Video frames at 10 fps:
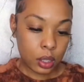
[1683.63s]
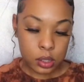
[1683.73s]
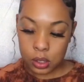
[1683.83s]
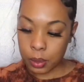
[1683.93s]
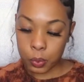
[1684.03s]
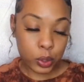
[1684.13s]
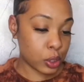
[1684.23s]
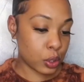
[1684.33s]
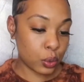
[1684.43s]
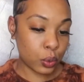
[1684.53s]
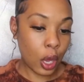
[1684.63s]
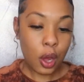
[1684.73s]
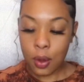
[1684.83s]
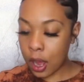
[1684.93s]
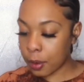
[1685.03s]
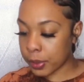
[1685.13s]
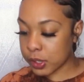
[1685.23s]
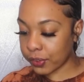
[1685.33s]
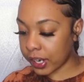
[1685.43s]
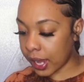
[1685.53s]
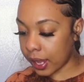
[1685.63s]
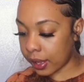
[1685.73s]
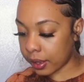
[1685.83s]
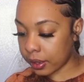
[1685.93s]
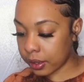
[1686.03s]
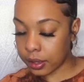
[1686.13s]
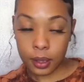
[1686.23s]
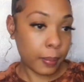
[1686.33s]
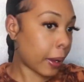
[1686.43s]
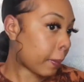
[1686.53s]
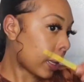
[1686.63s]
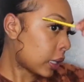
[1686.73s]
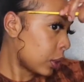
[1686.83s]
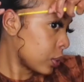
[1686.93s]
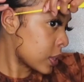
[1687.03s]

So I'm going to, oh, I almost forgot about my little